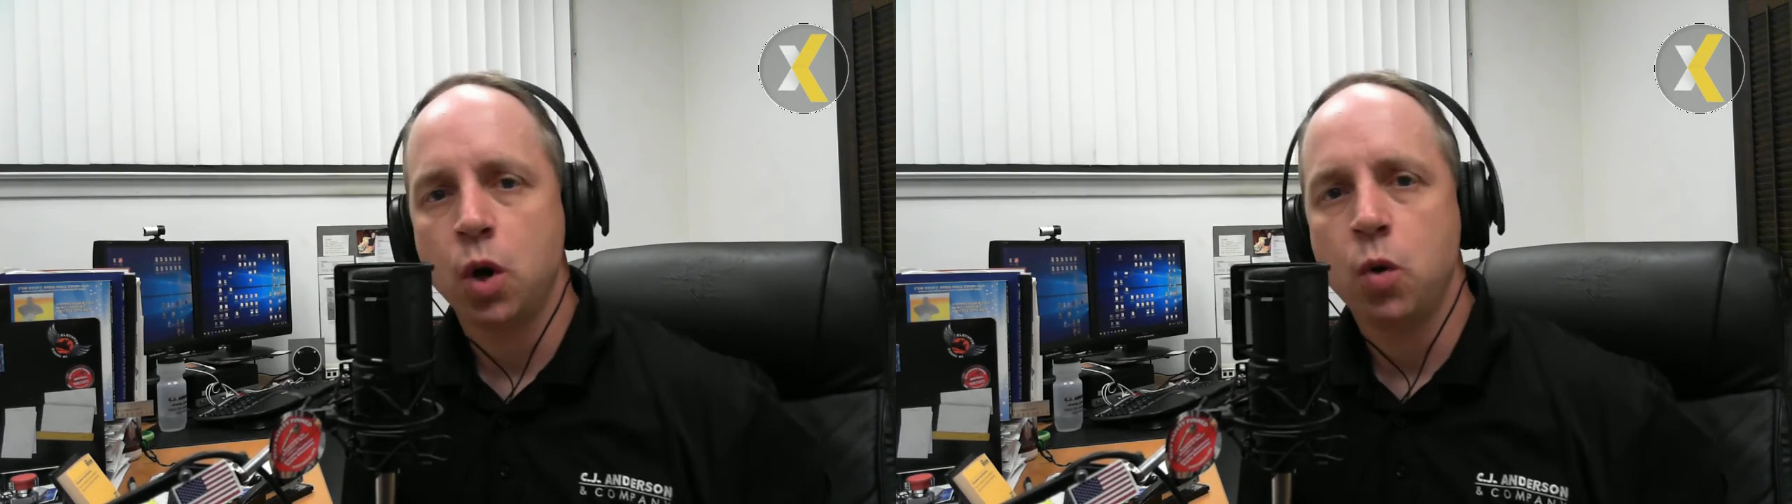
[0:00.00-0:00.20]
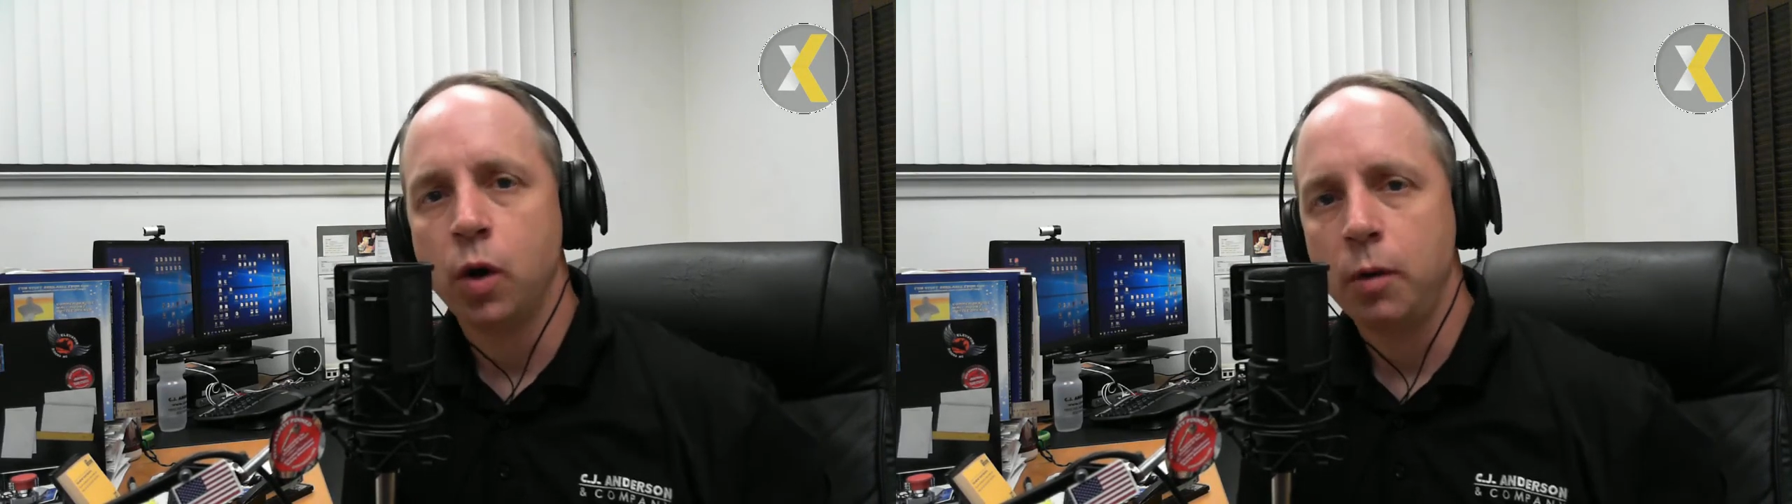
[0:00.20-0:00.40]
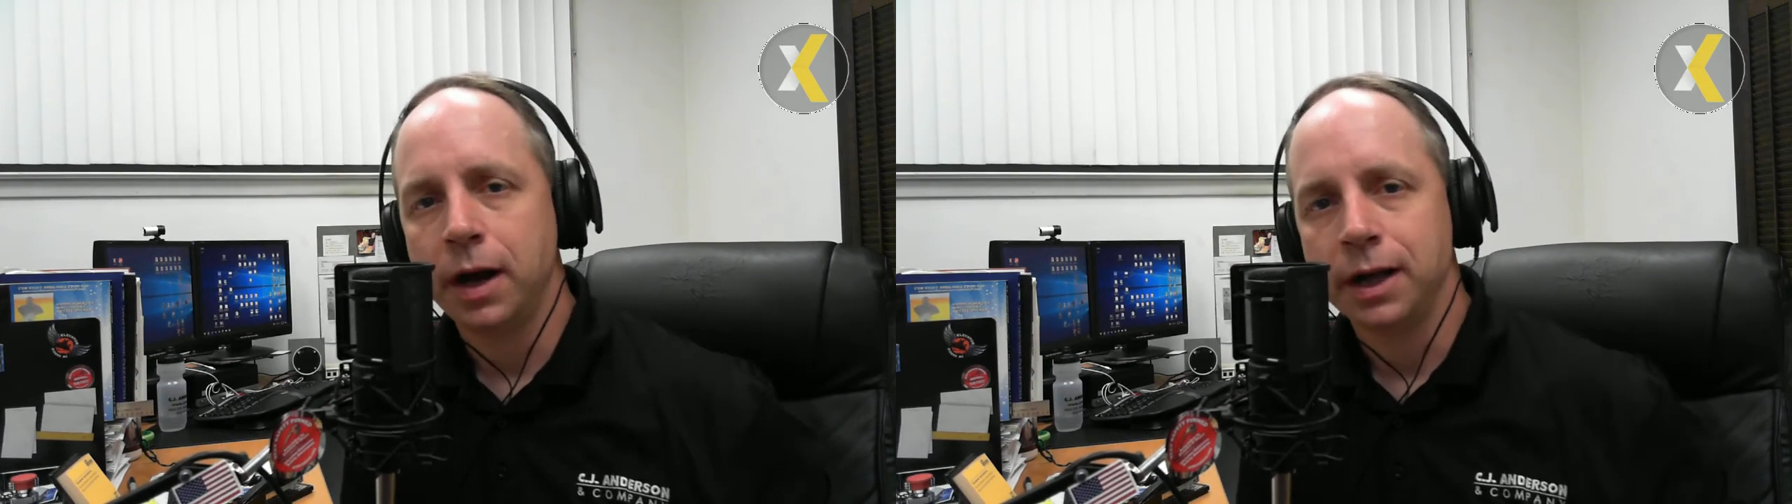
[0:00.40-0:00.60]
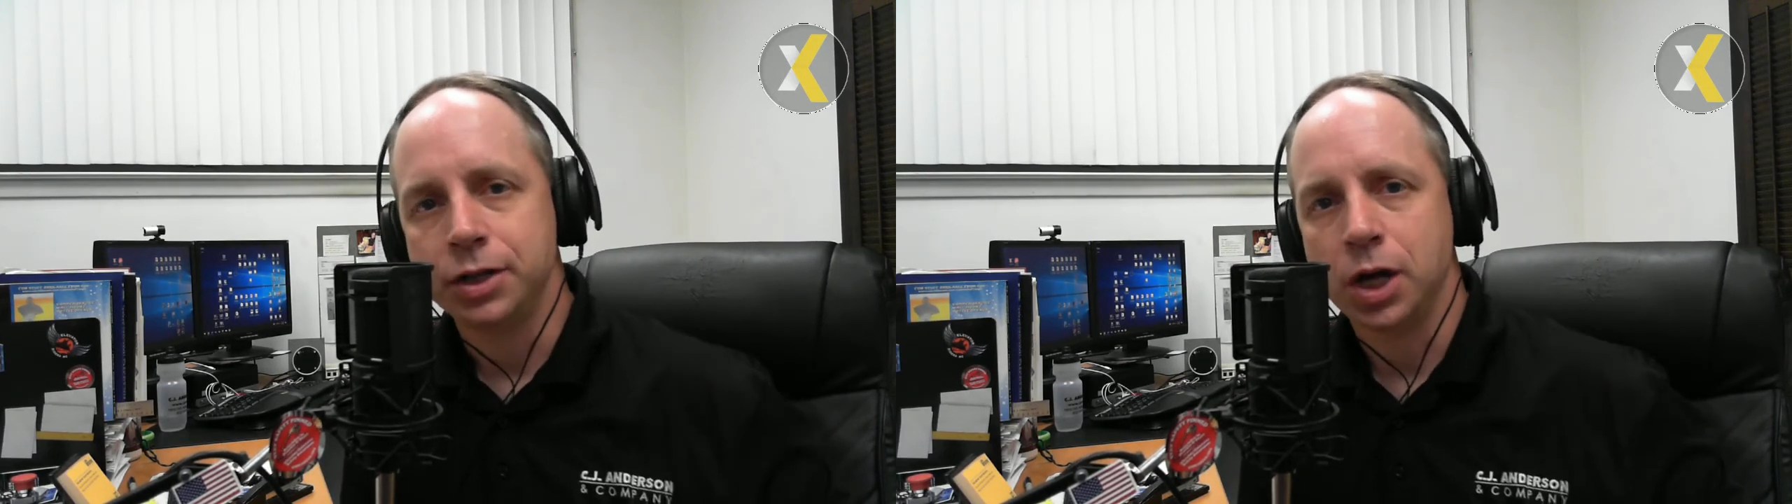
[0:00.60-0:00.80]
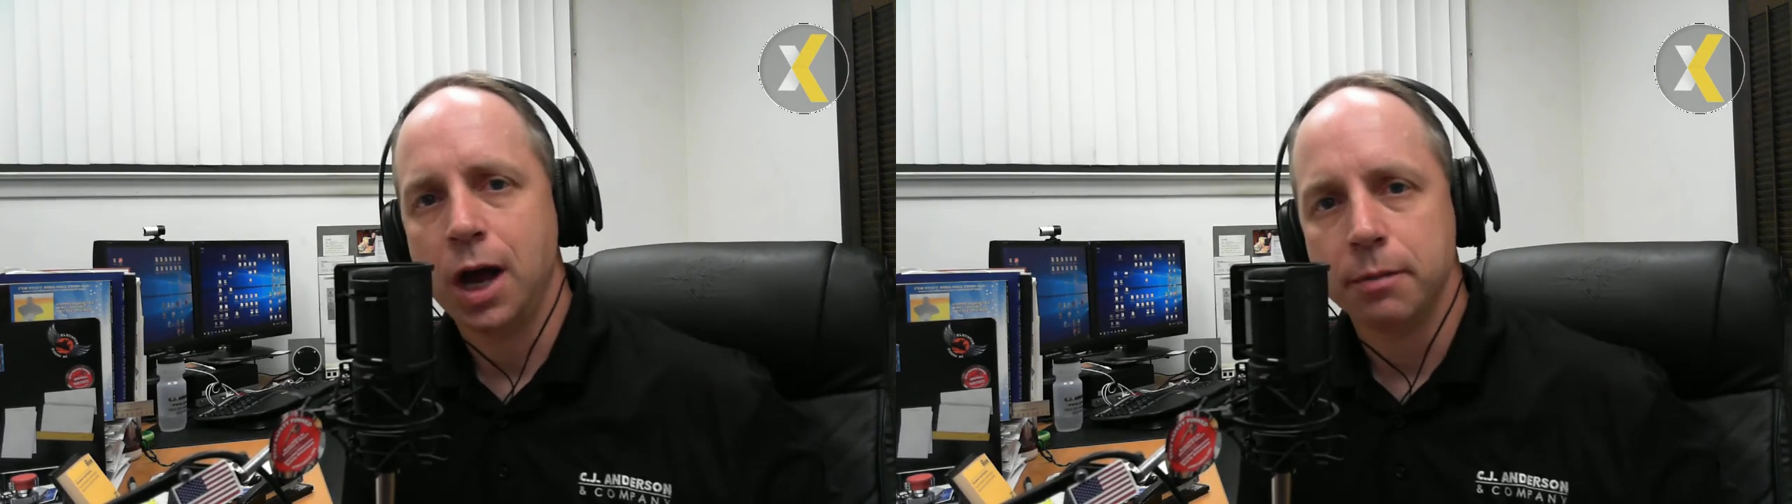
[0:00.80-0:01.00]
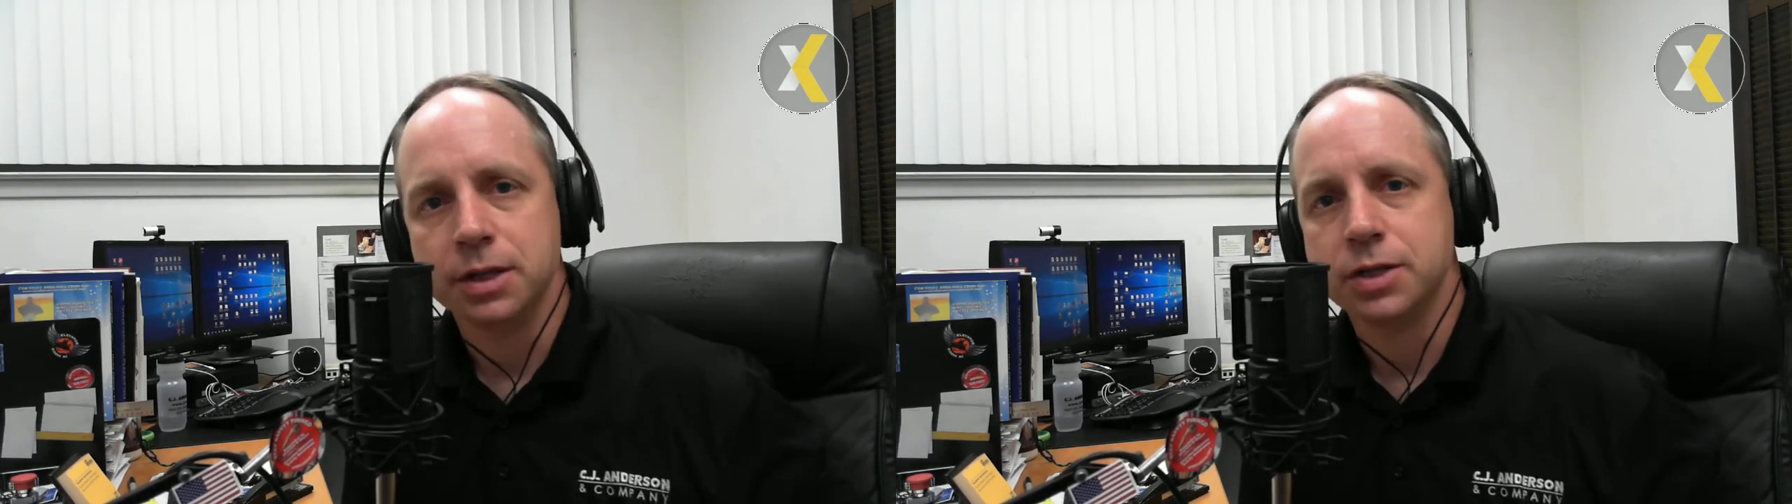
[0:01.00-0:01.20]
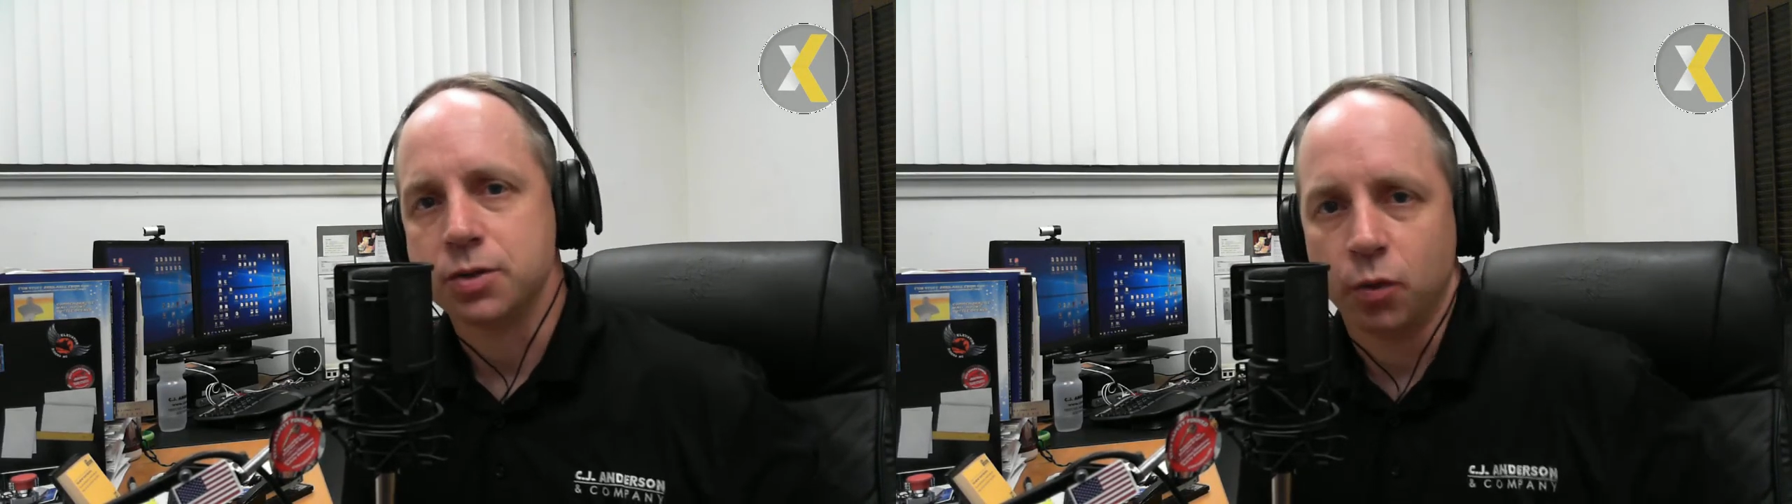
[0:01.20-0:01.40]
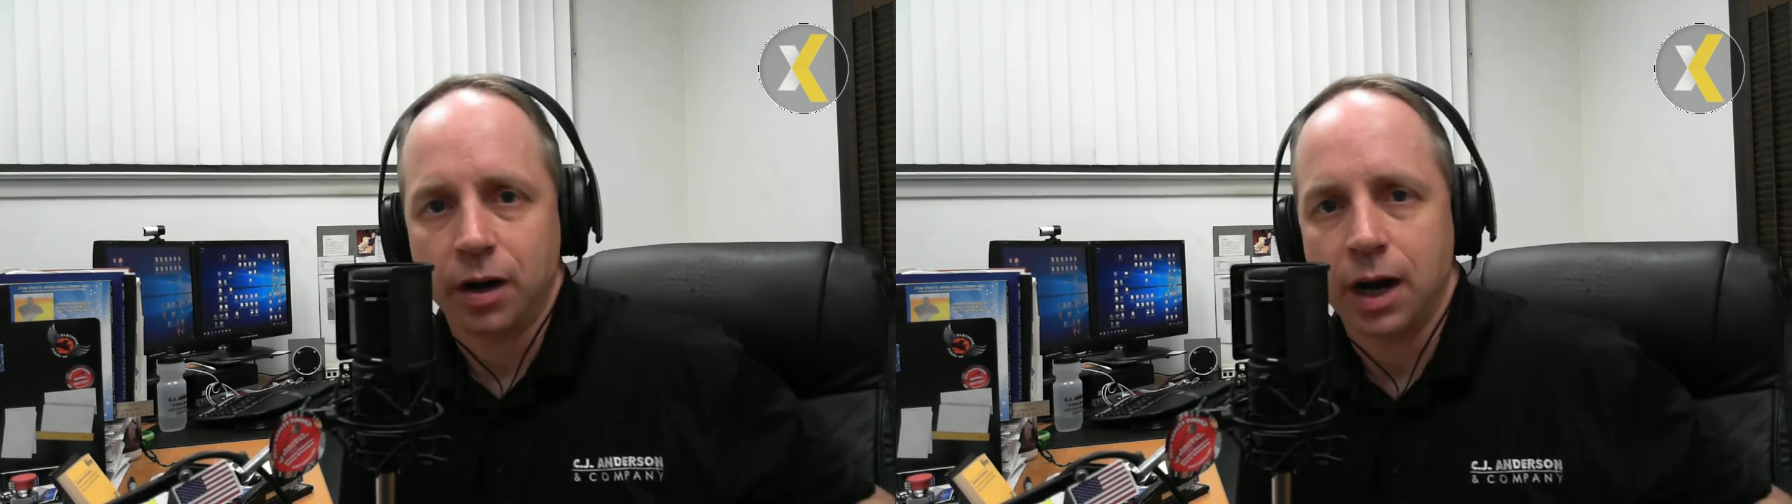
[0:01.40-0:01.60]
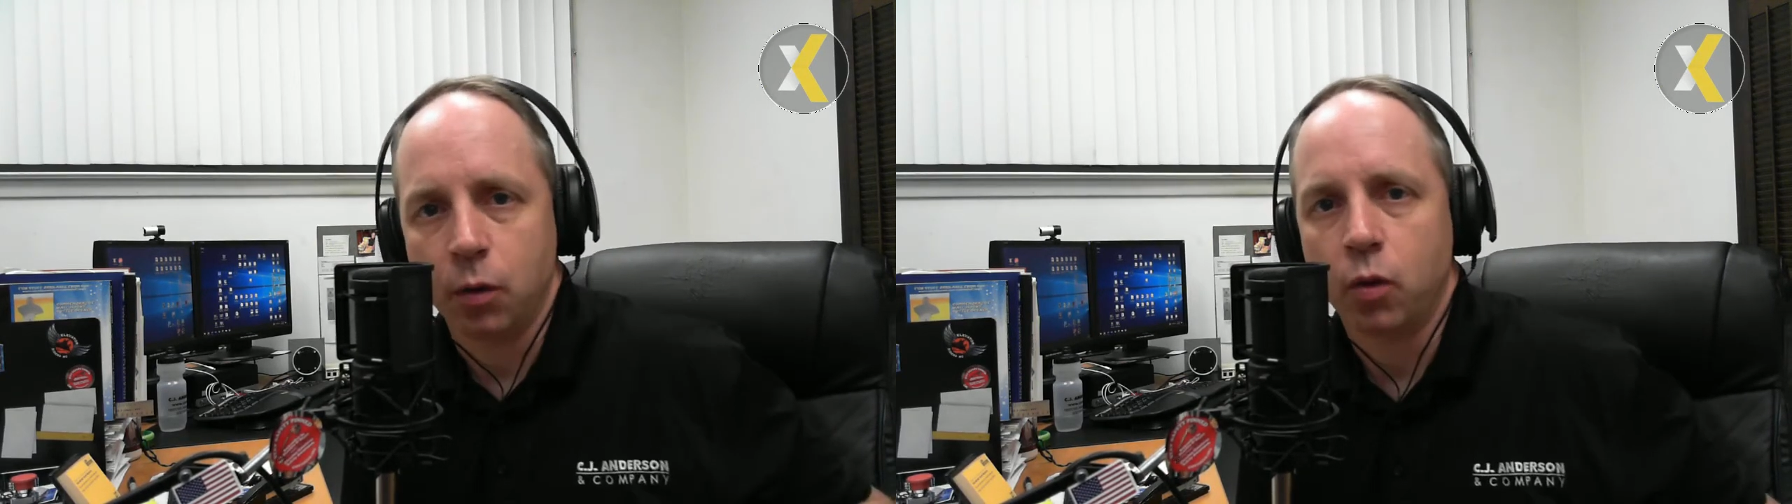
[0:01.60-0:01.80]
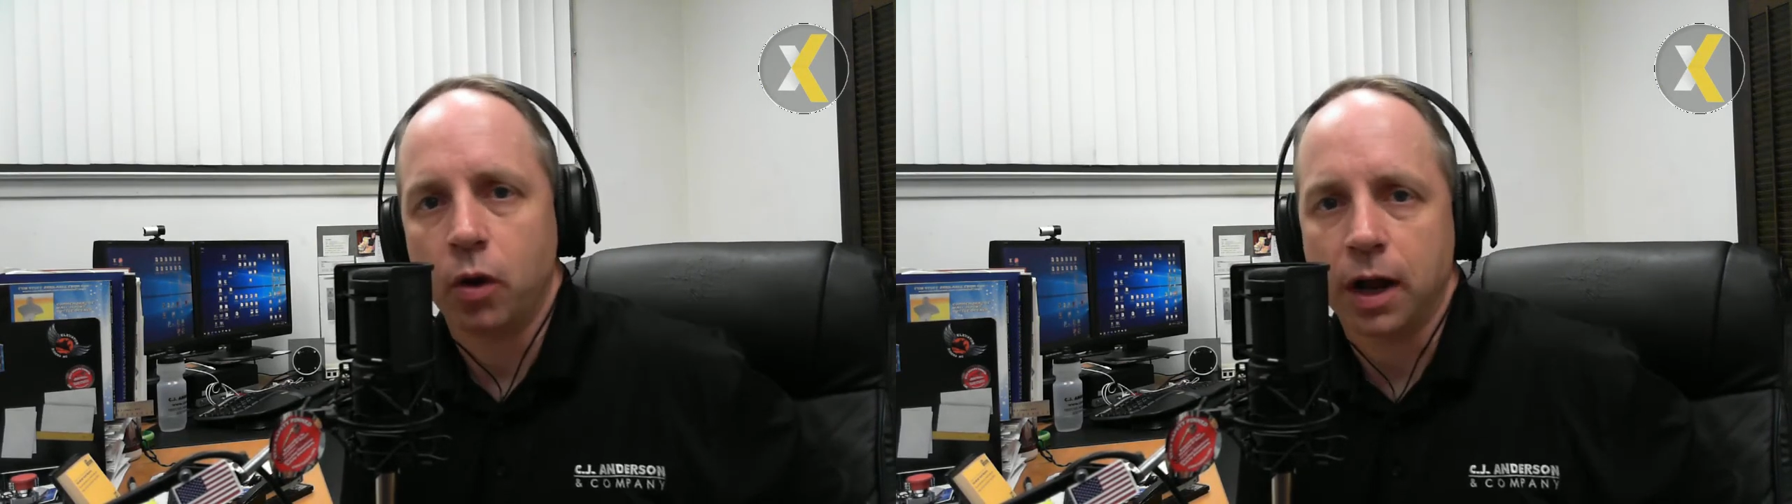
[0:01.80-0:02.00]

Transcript: where my job is, where I work